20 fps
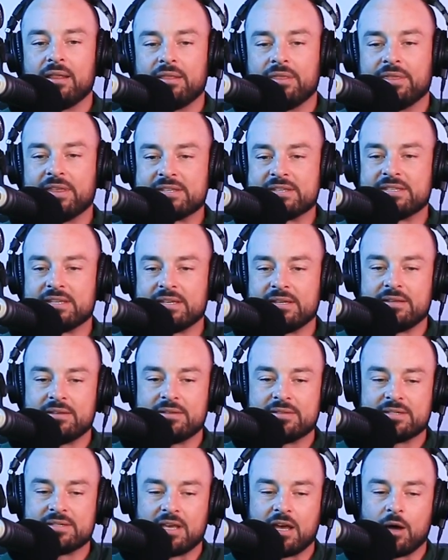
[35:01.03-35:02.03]
This
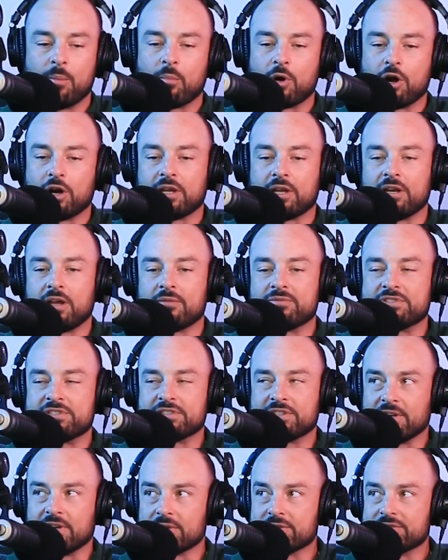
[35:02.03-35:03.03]
is a market of
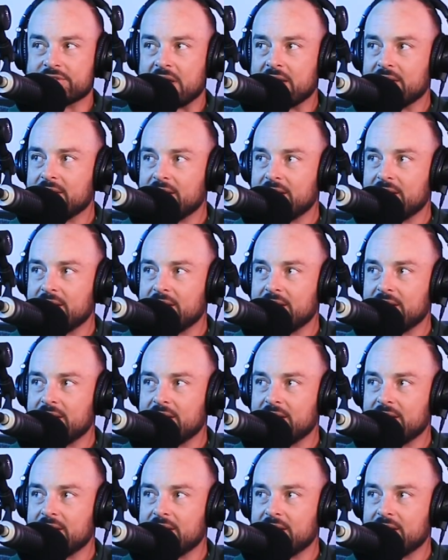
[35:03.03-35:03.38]
skill set.